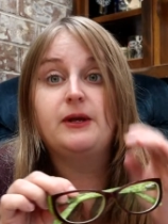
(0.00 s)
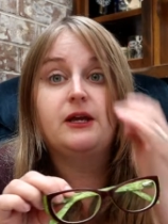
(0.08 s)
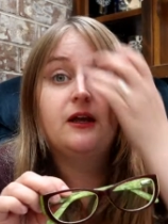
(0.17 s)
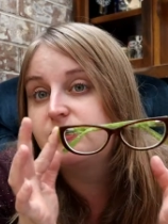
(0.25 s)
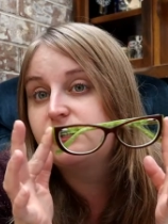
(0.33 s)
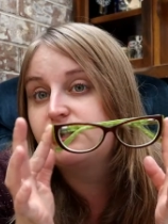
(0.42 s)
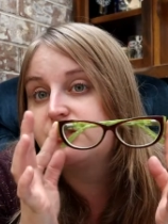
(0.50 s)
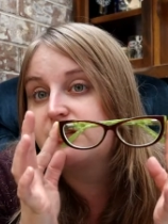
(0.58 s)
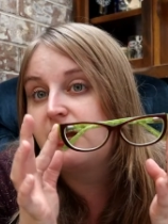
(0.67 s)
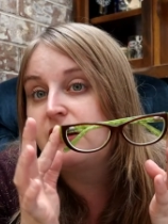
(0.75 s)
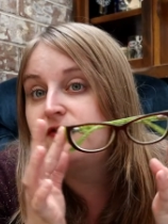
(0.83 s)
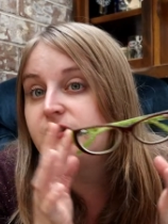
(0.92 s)
me. So it's just
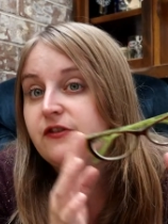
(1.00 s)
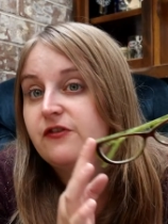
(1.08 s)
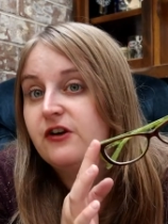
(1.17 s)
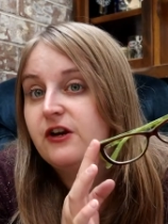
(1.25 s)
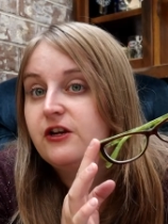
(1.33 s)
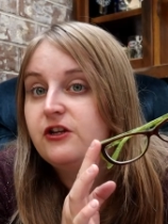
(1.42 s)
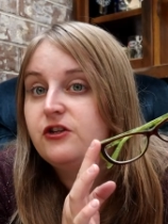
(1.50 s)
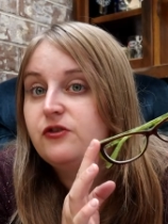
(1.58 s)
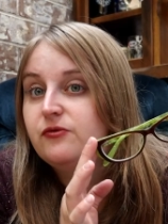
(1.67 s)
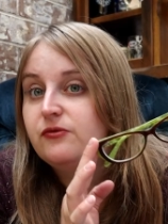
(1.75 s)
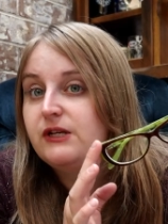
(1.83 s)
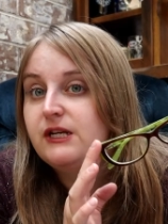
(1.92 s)
kind of different and
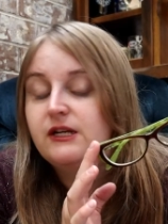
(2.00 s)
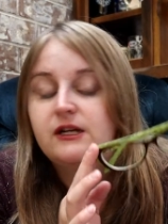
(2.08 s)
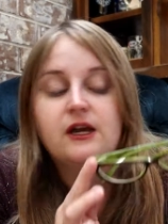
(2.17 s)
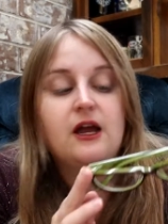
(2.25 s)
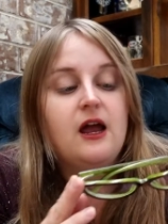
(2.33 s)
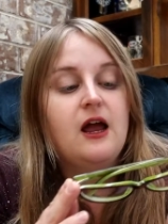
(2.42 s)
unique.